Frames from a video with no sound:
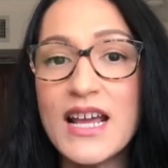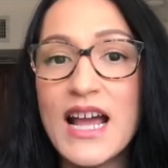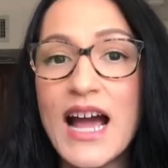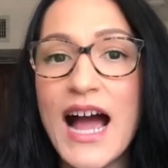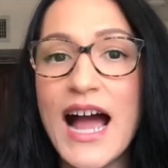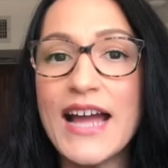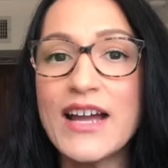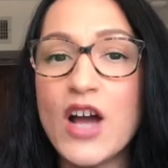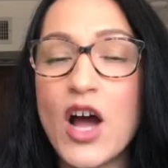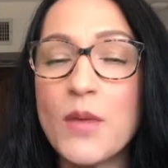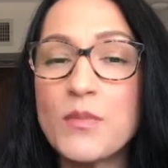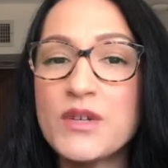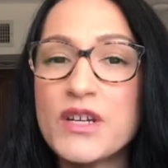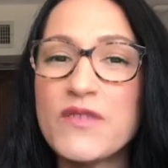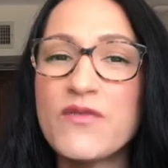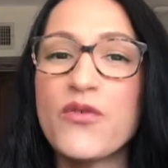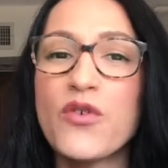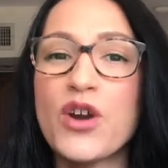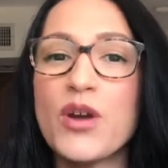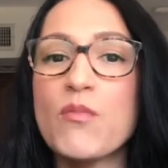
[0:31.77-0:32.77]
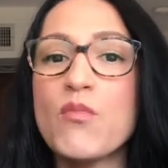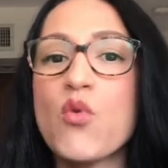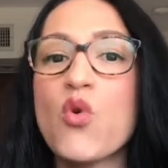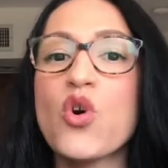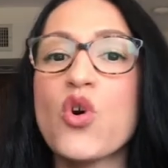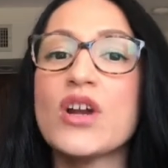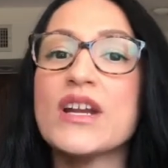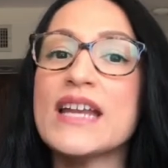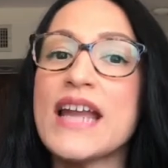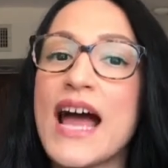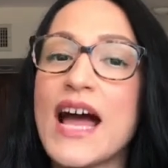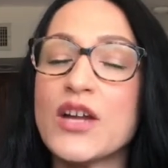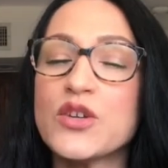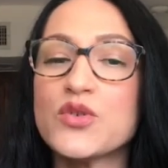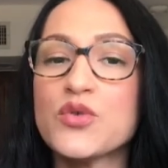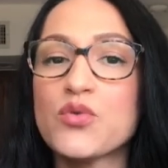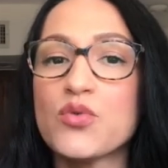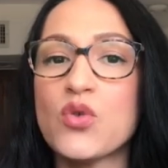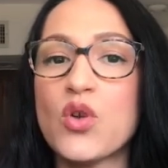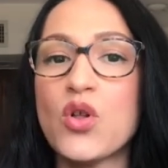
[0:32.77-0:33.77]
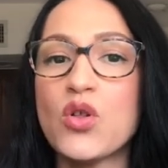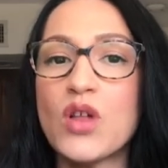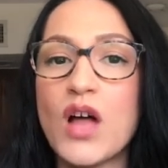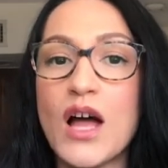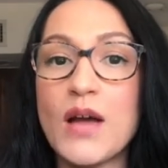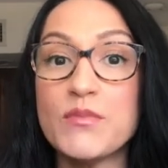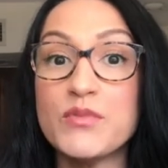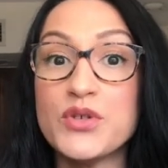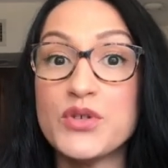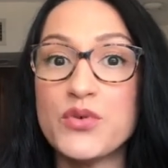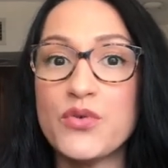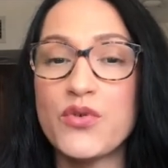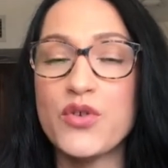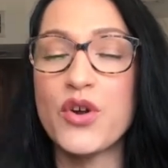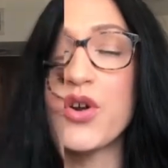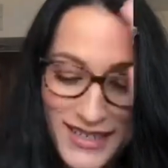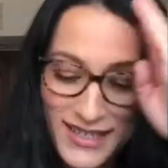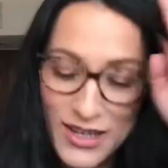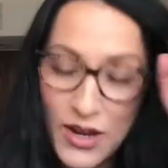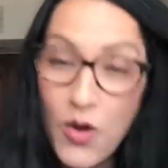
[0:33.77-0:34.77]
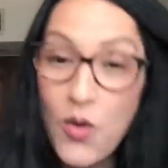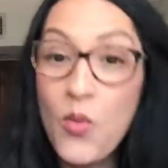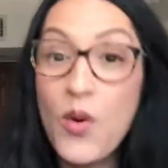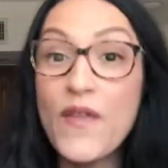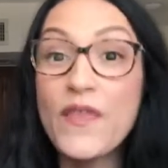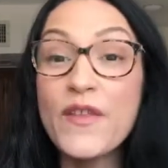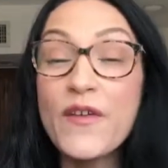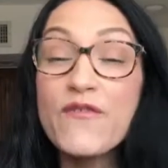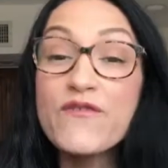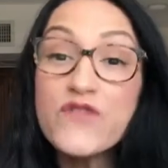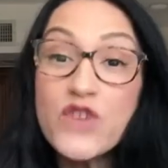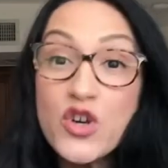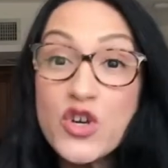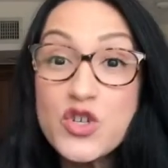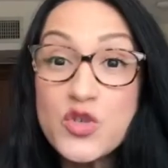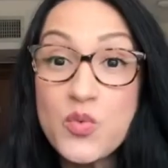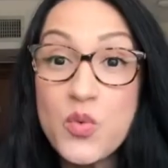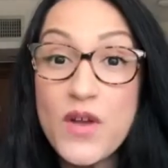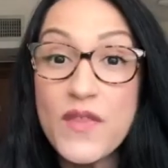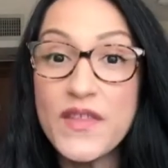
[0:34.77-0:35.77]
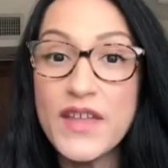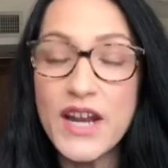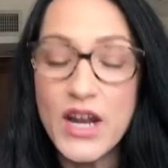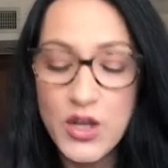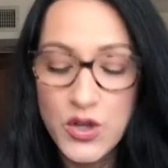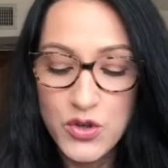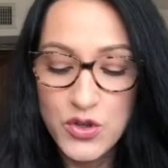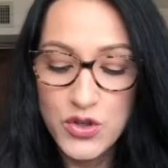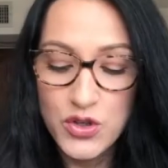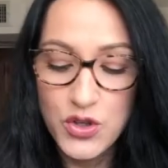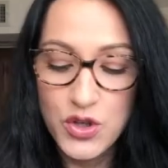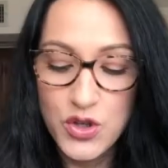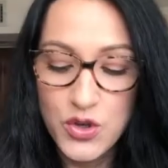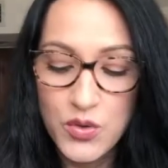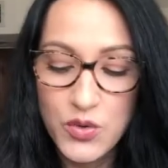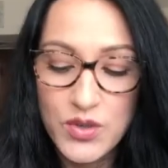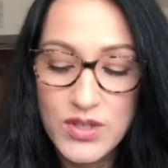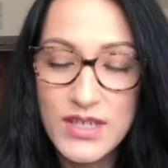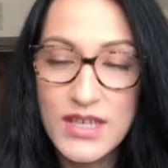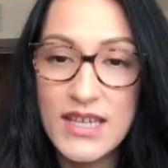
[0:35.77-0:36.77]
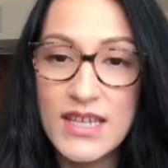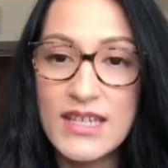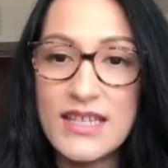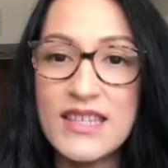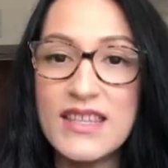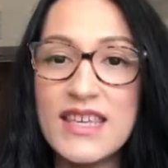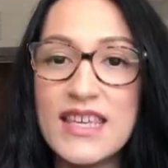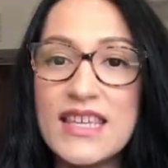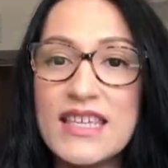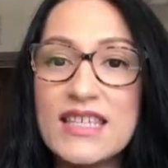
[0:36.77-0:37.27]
I opted for a more natural soother. So what the first one that I used to use is these